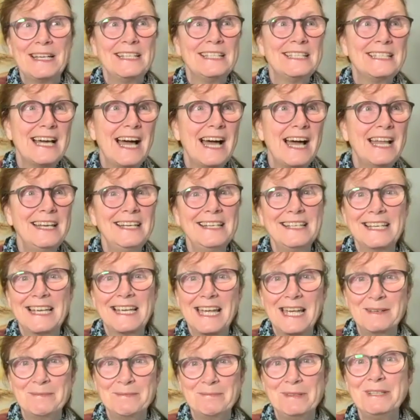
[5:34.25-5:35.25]
Done
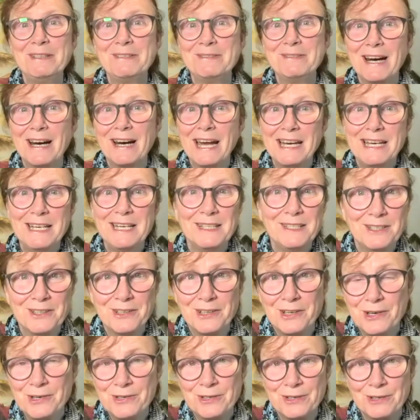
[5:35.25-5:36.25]
can be riding your
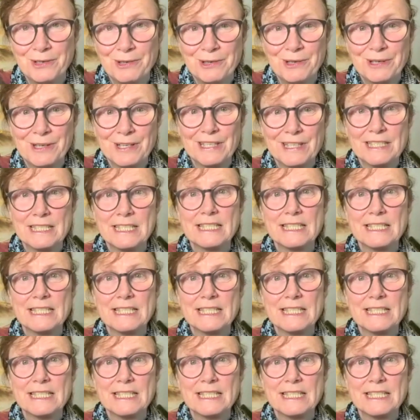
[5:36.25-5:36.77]
own horse.